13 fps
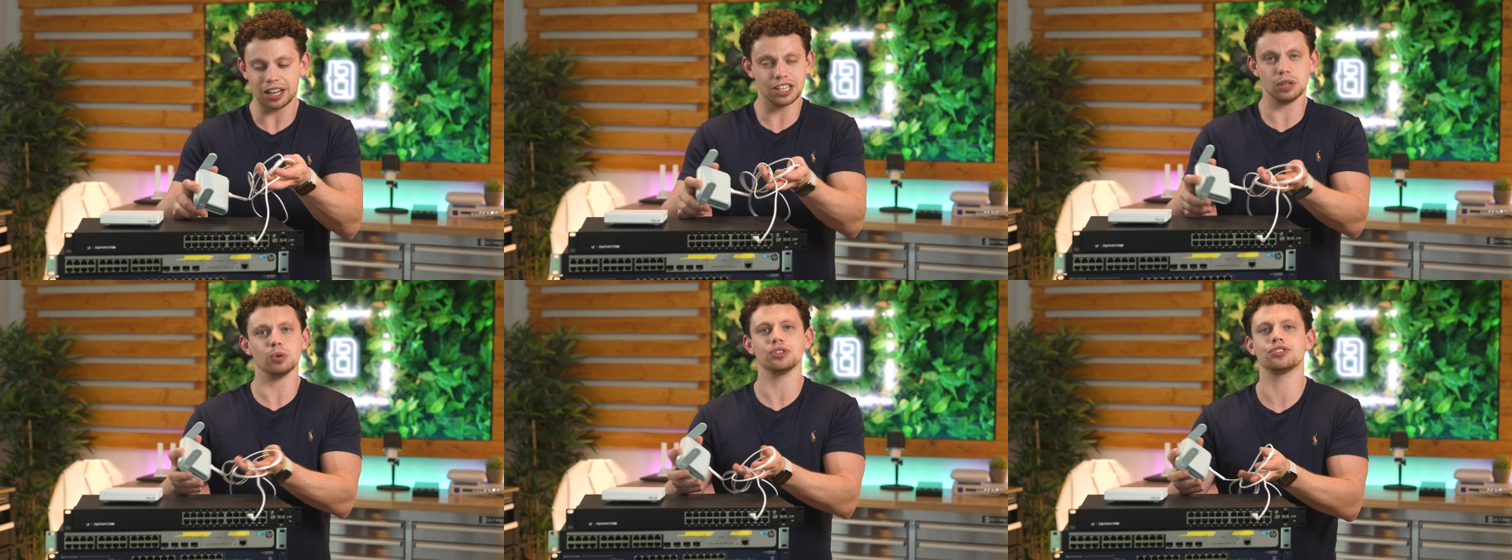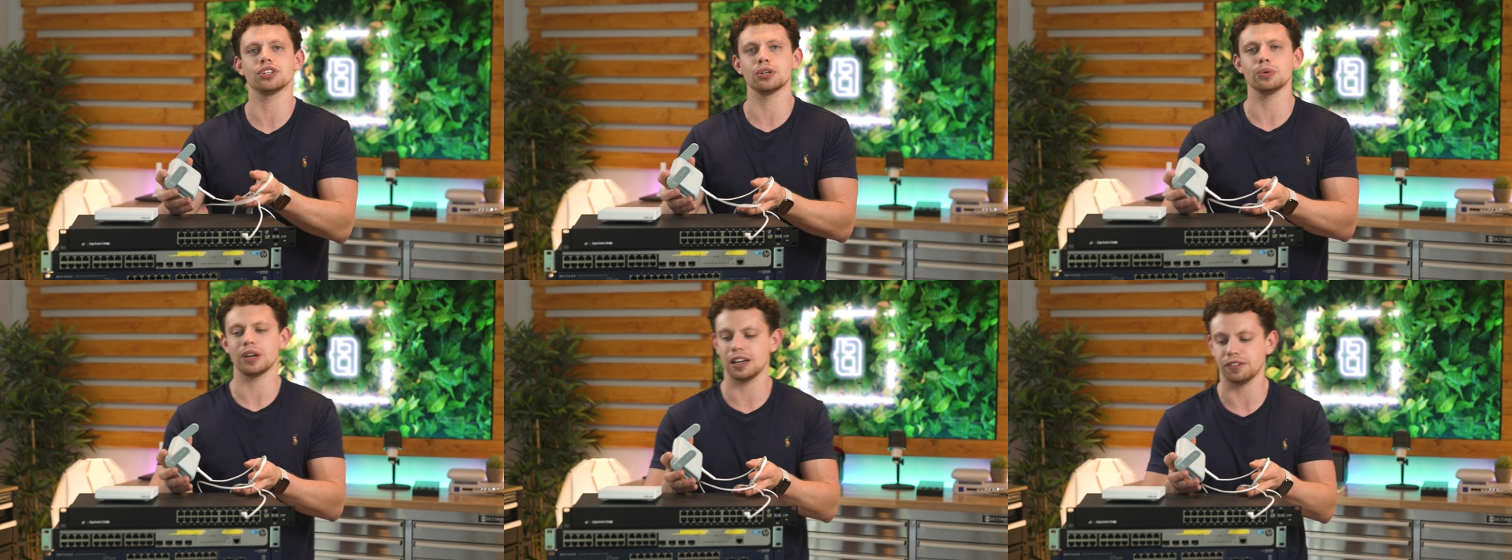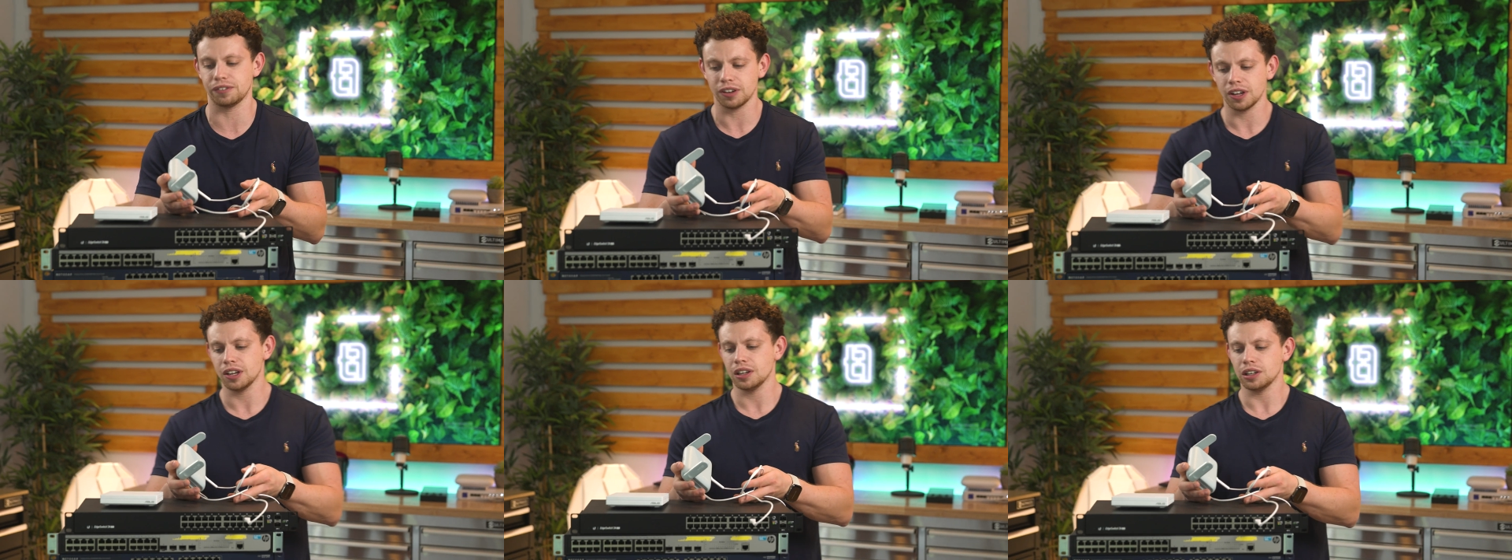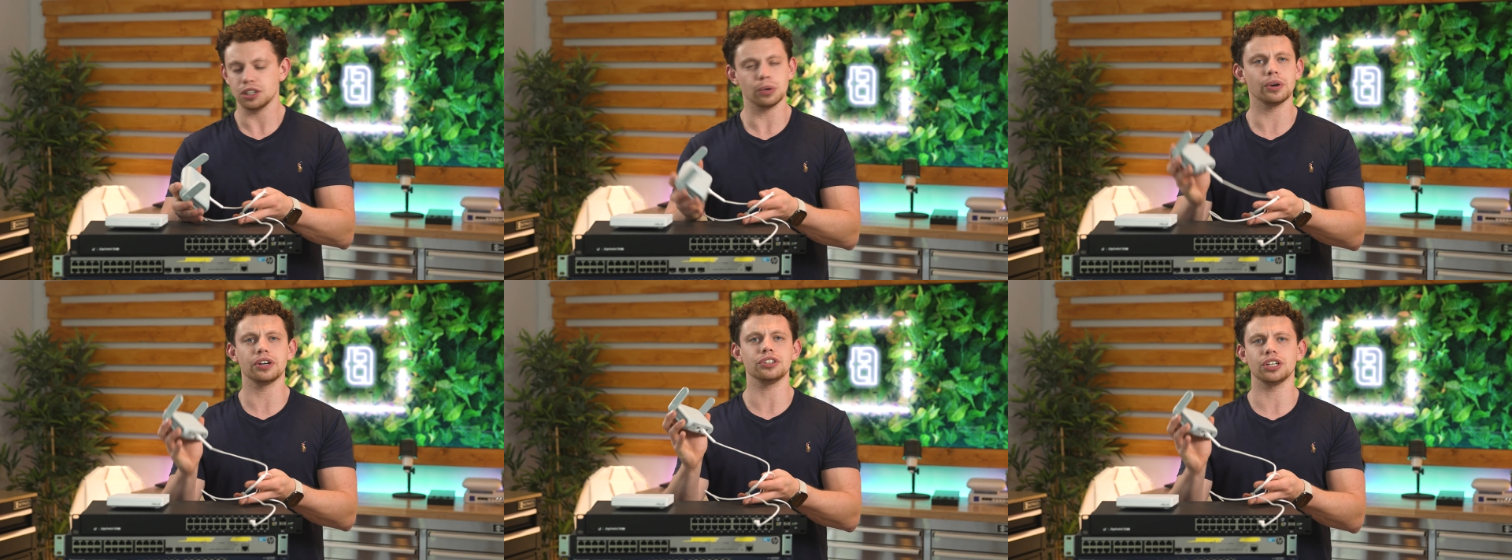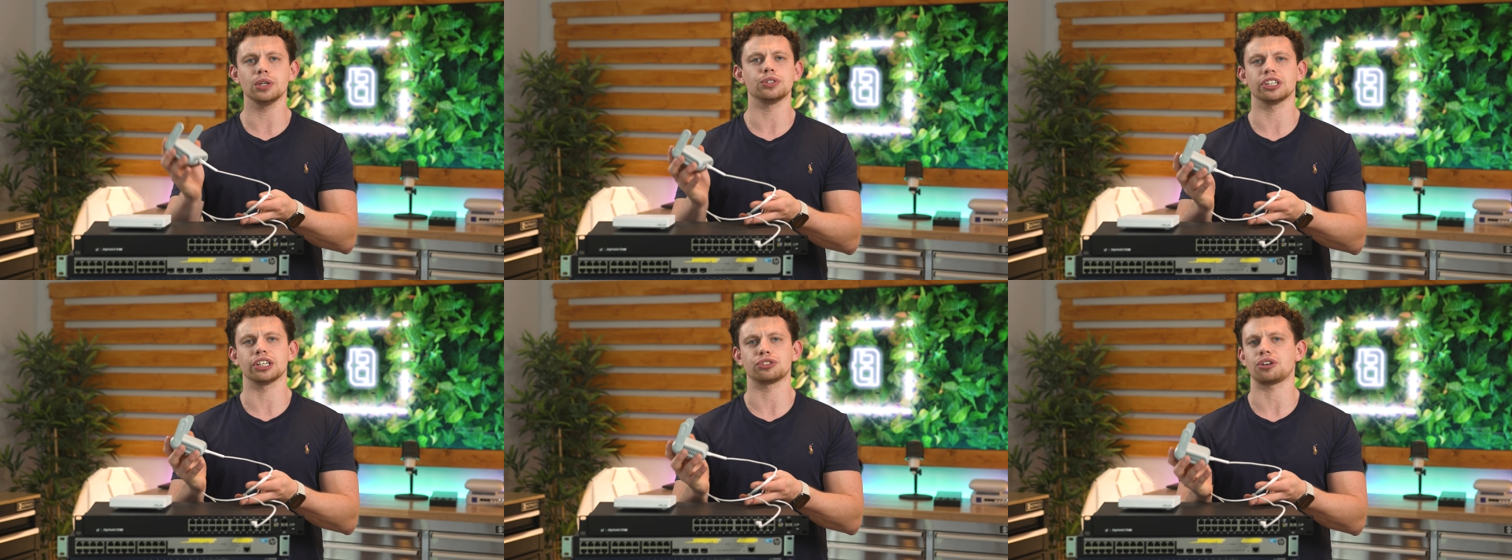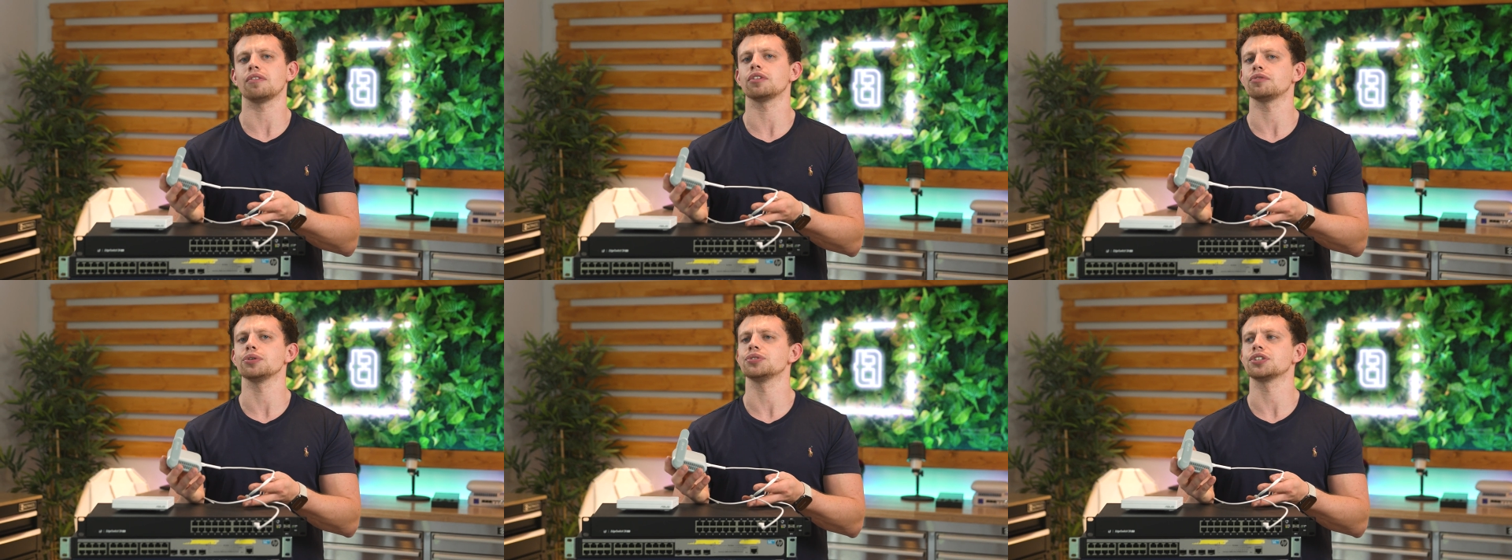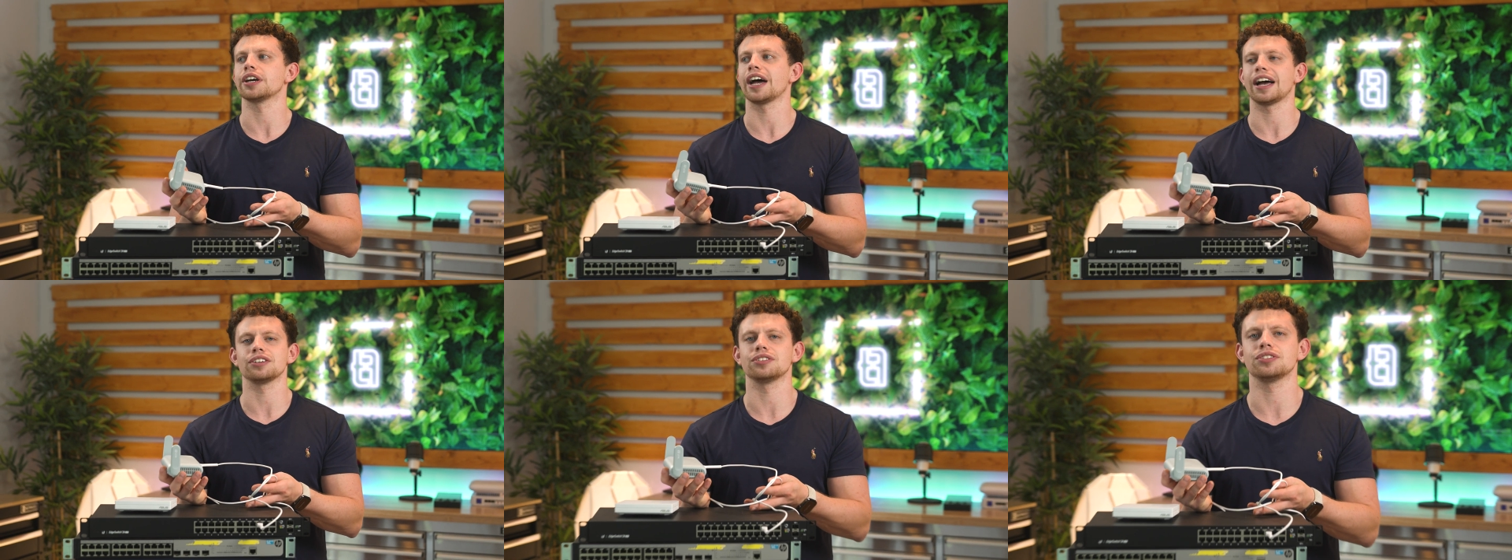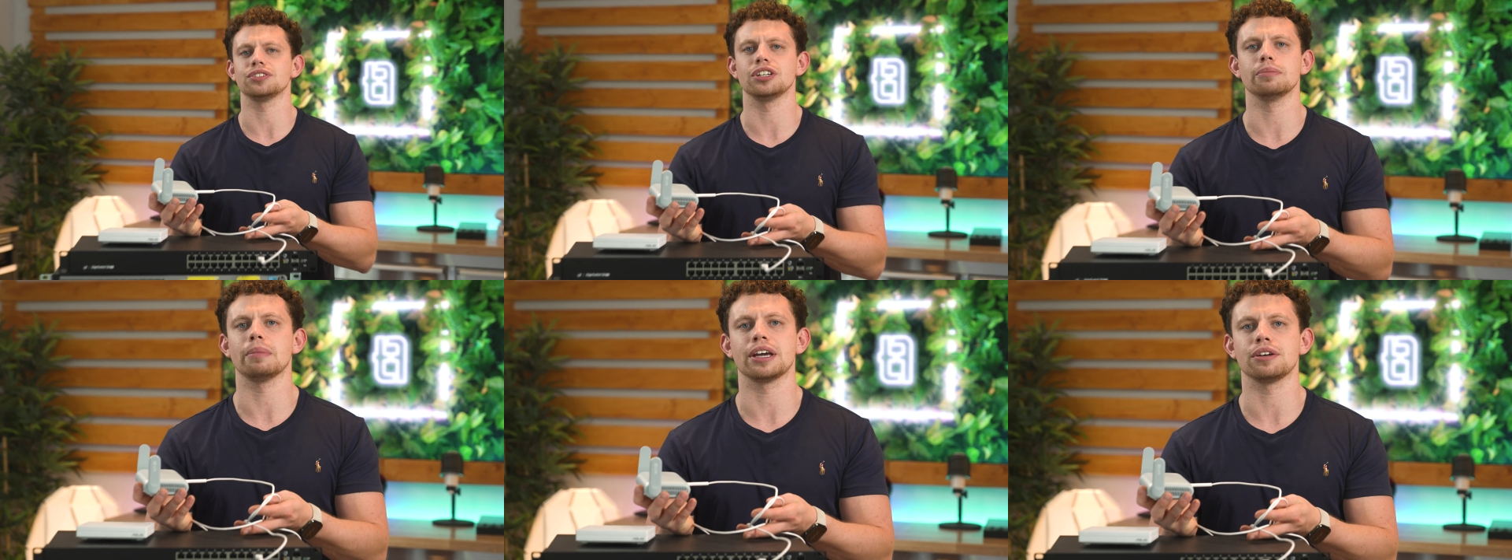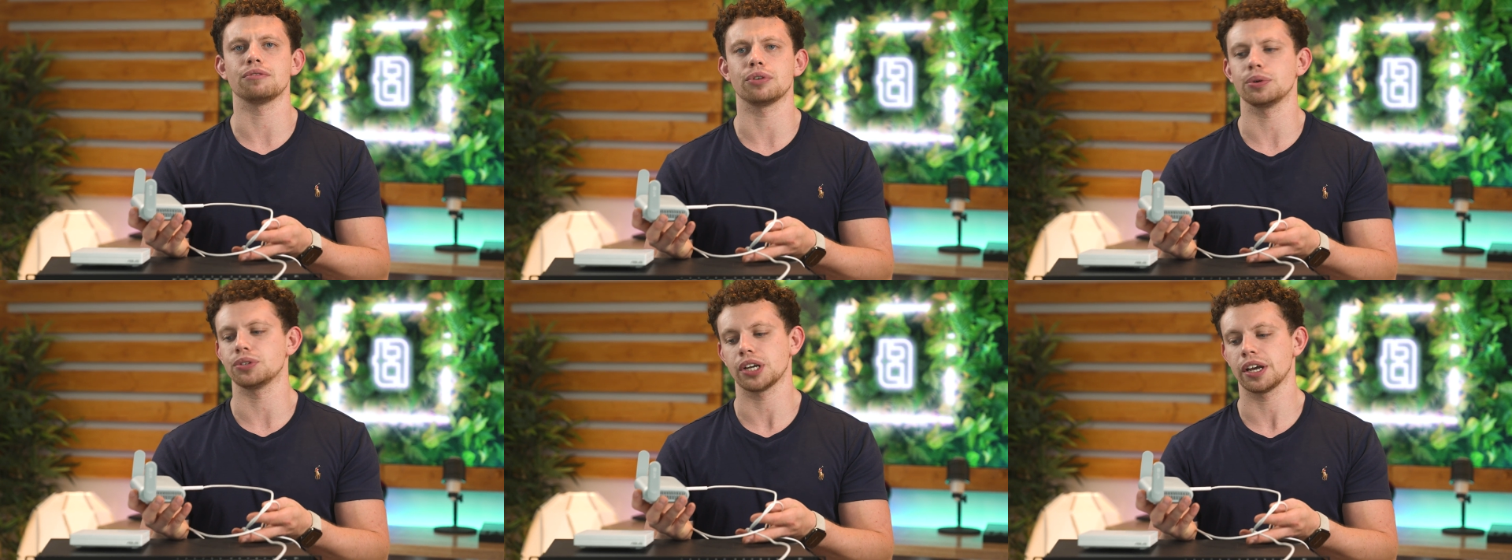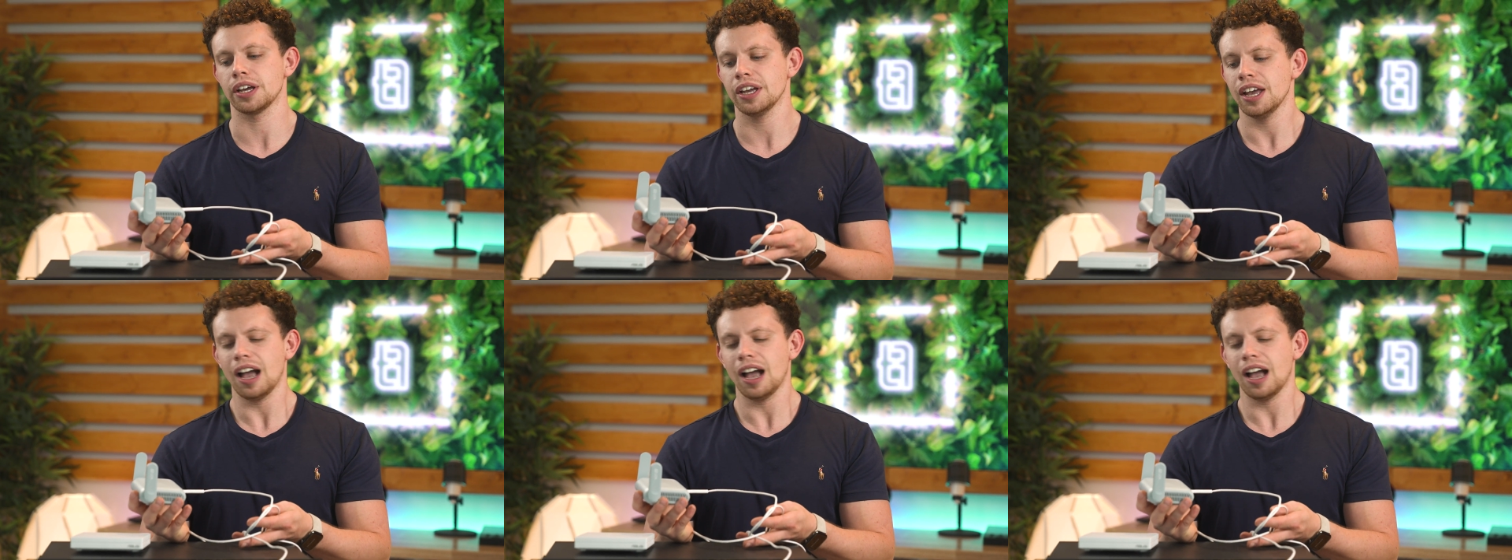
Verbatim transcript: like you would do if you weren't using a travel router as your main router.